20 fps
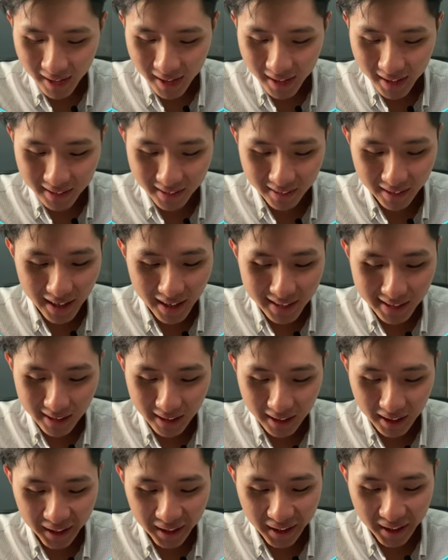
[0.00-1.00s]
So
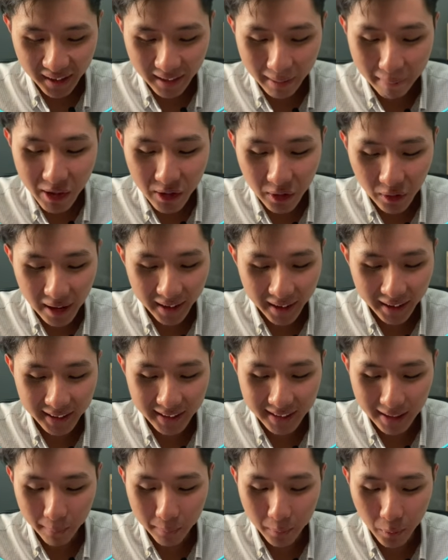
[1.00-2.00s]
let me show you an
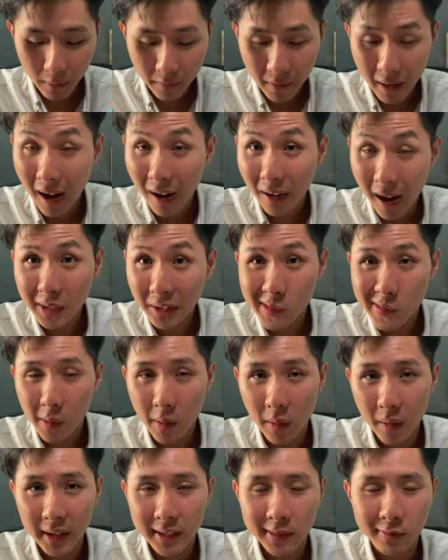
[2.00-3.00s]
example of how to
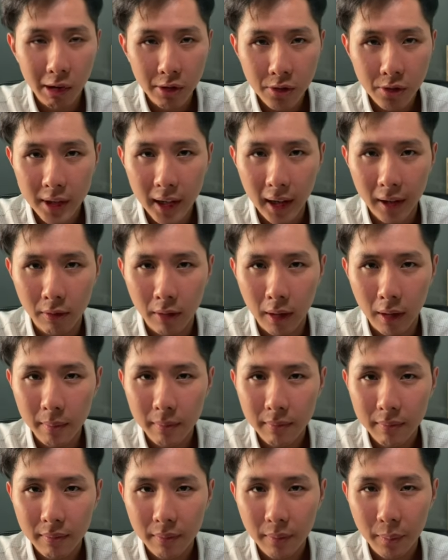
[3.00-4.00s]
draw a structure
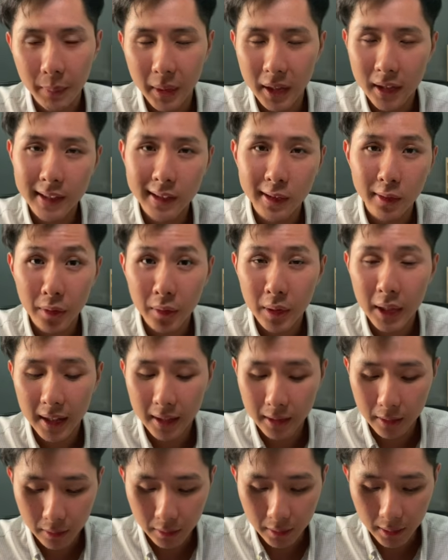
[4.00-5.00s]
diagram, because you
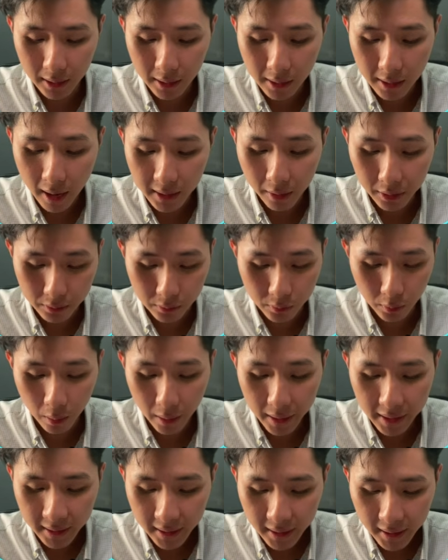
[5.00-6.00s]
need to learn how to draw
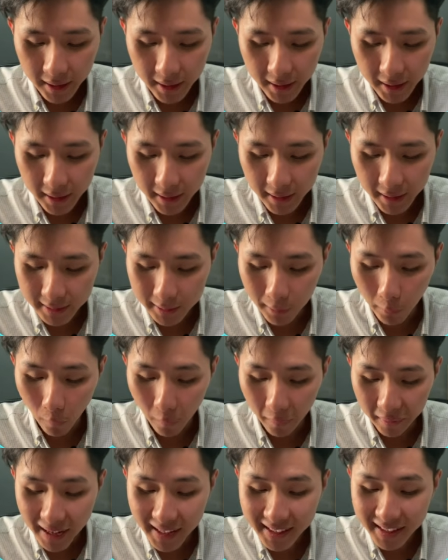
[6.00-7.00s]
it. So
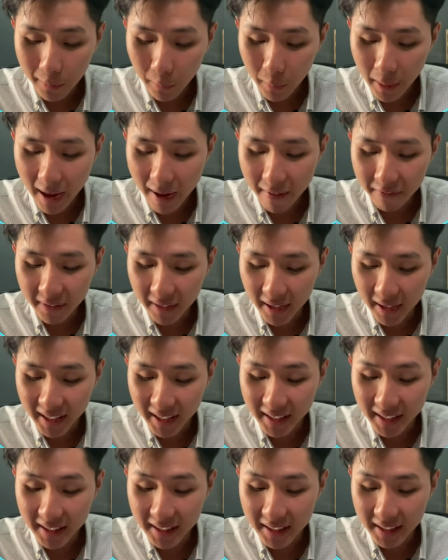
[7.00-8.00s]
let's say
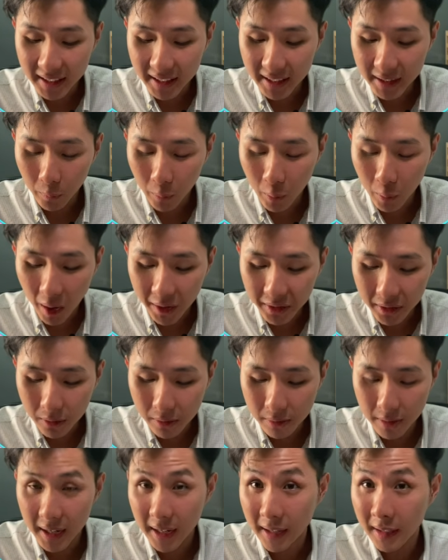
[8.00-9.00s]
we want to
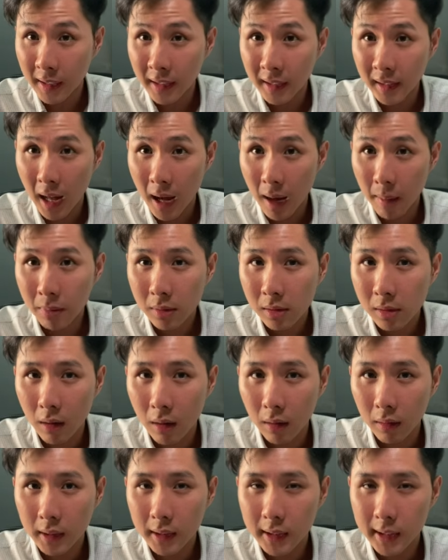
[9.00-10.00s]
create an alarm
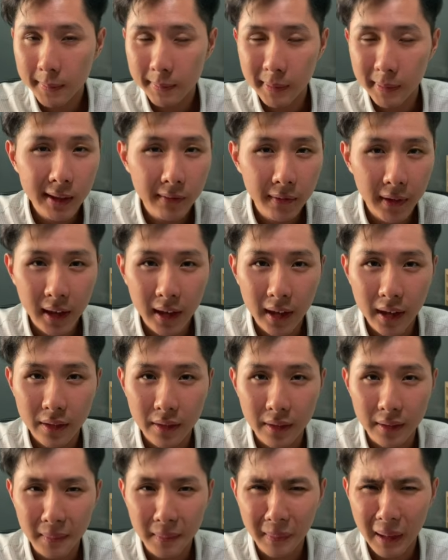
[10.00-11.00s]
clock
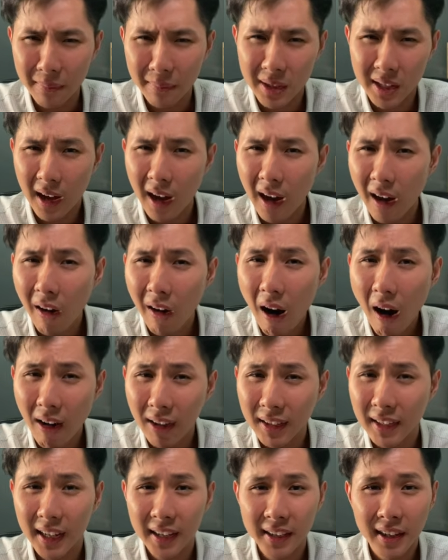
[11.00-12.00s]
specification. I mean, how
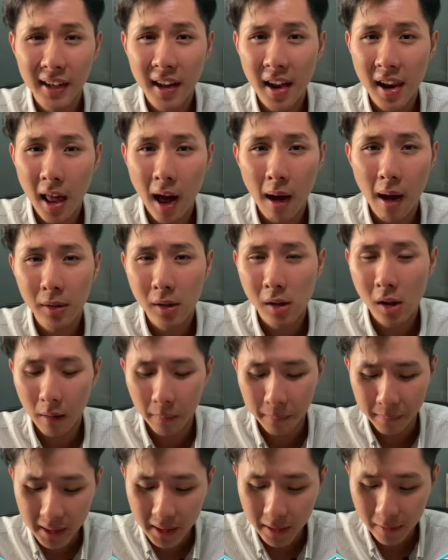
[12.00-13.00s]
hard can an alarm
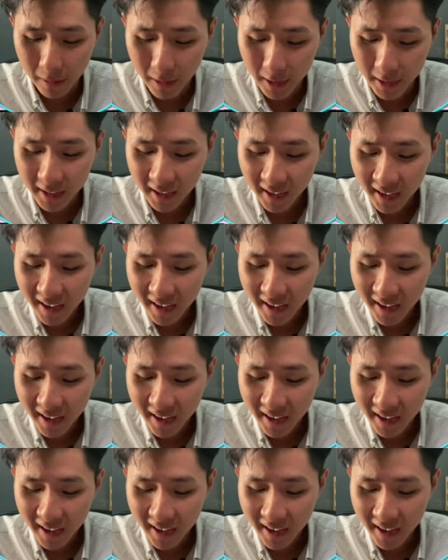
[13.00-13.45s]
clock be, right?